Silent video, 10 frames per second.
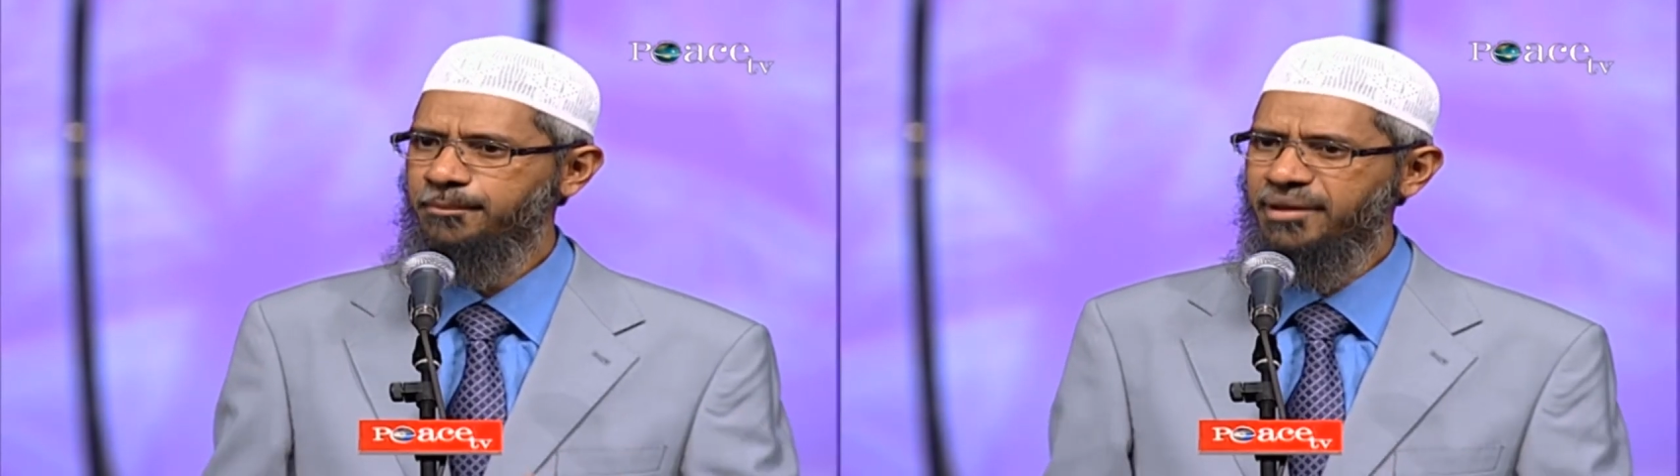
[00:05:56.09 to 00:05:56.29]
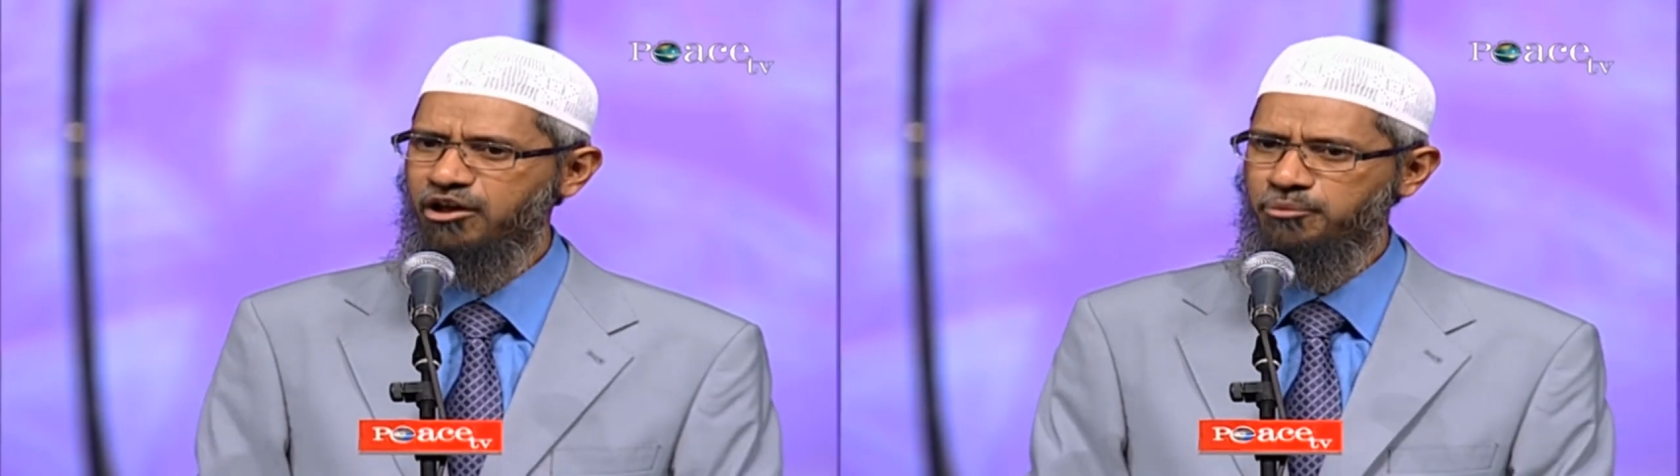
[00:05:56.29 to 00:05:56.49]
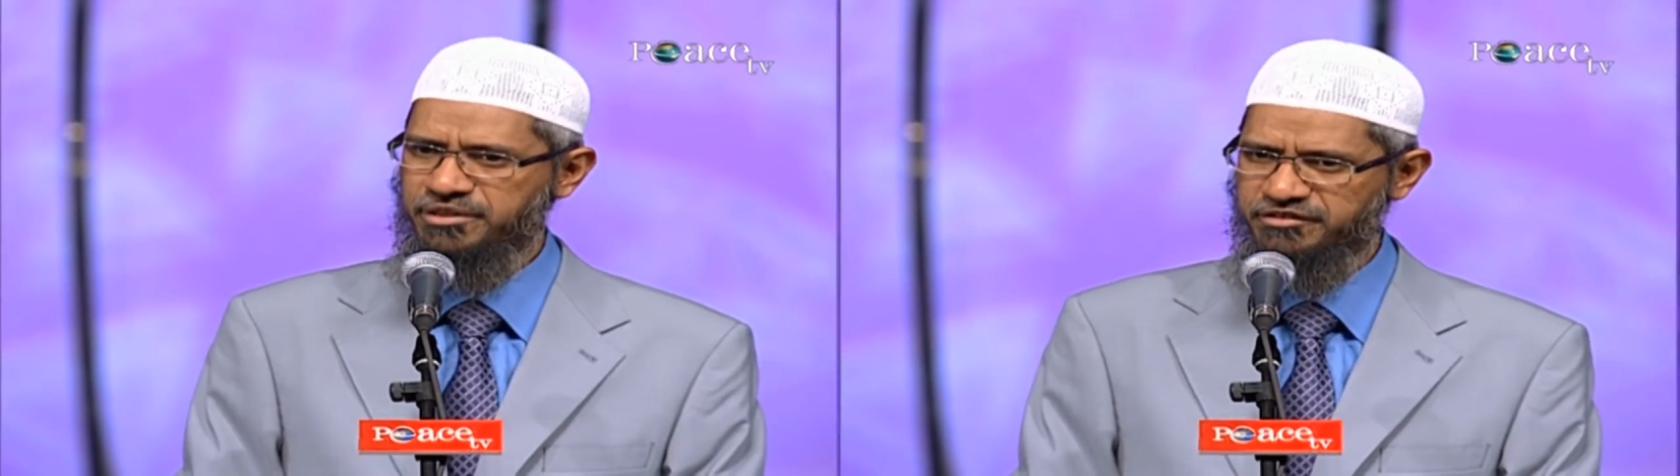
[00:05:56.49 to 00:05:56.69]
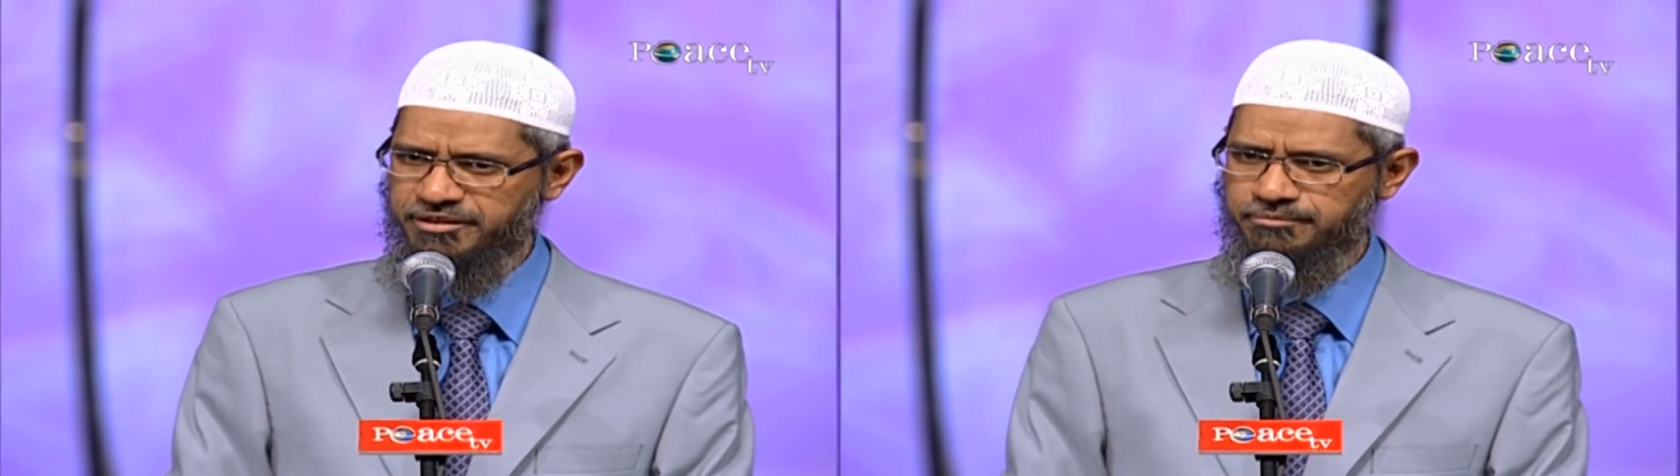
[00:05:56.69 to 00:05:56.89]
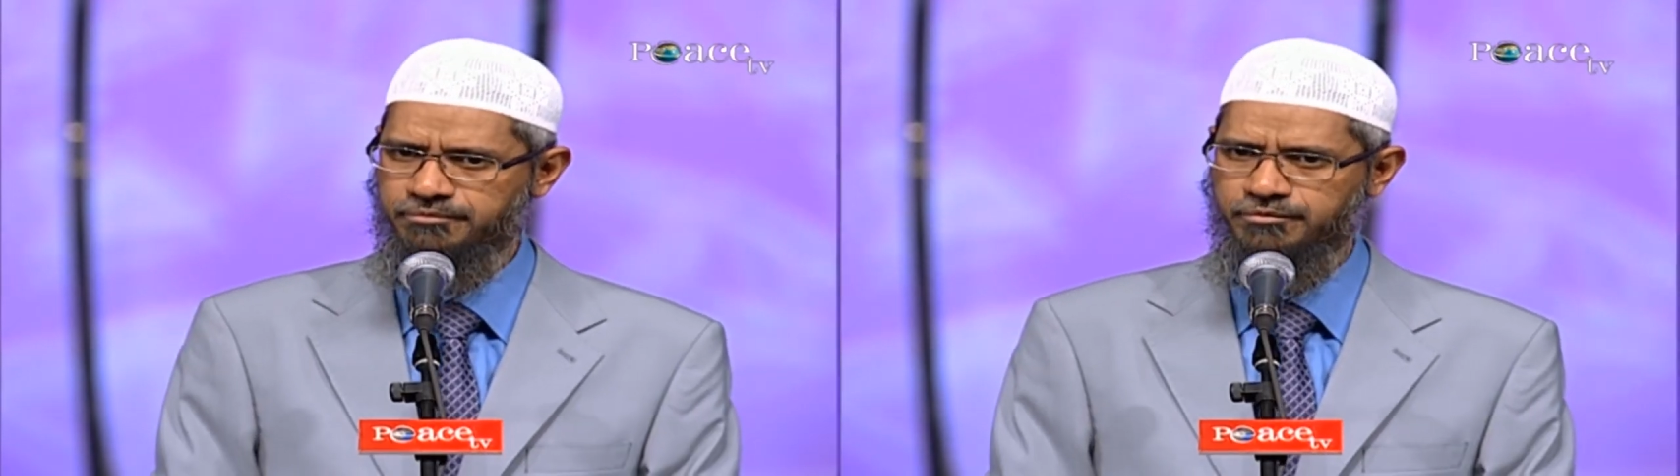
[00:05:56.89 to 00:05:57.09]
may Allah be with
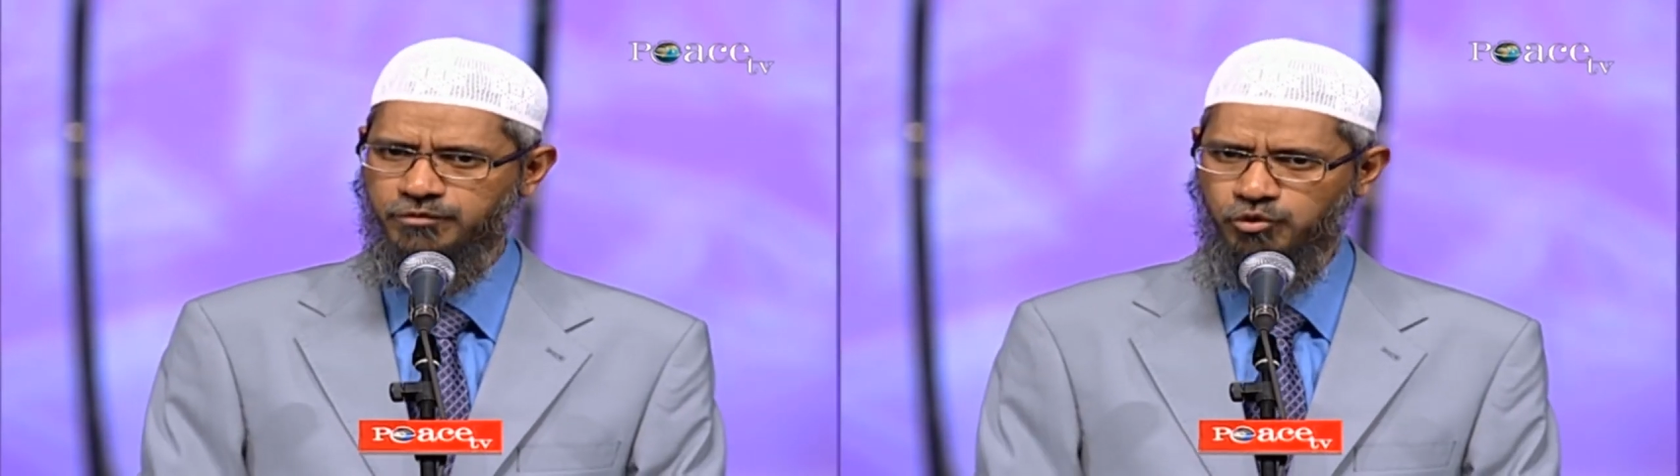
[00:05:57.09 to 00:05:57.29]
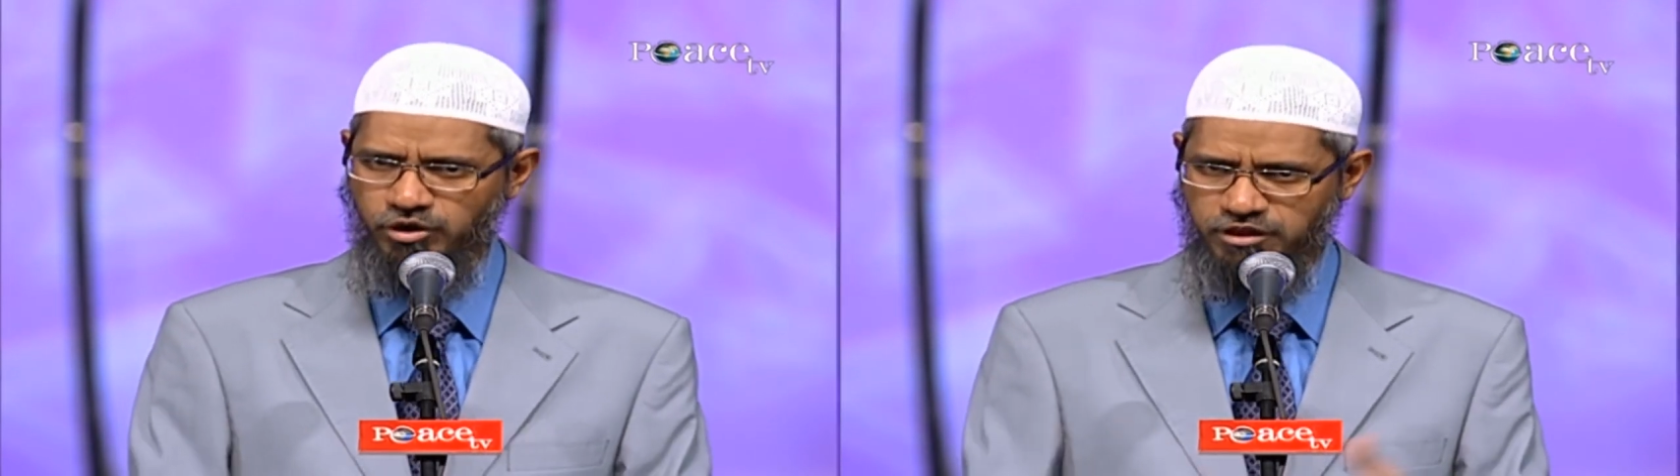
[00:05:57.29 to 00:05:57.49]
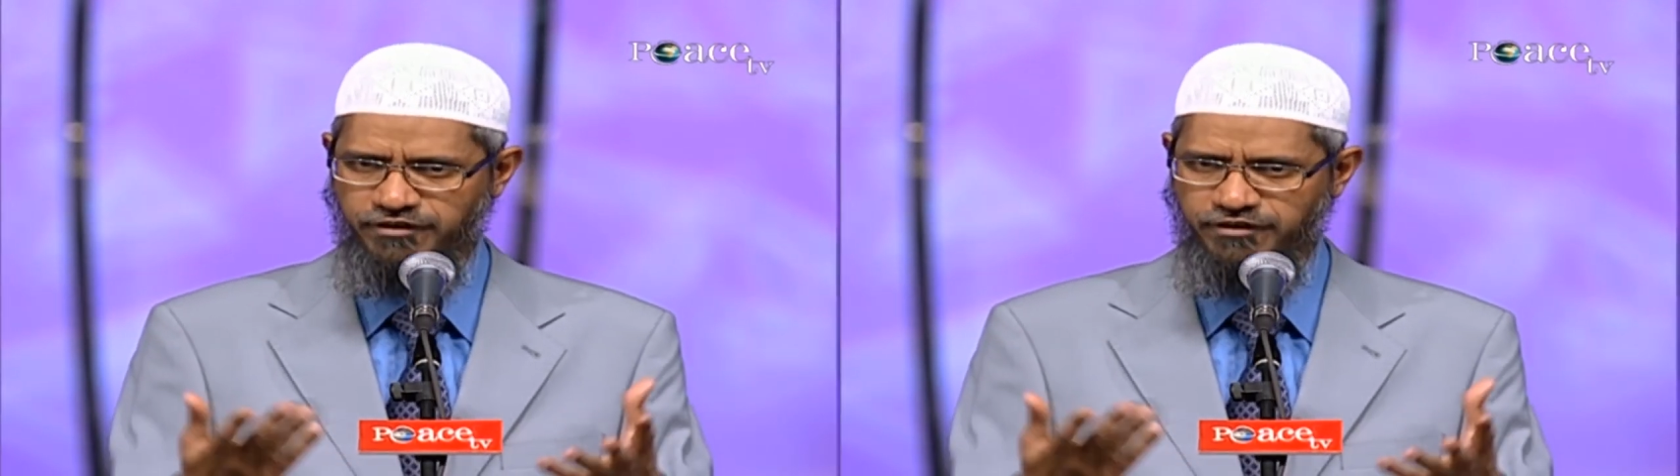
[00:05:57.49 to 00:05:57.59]
him, was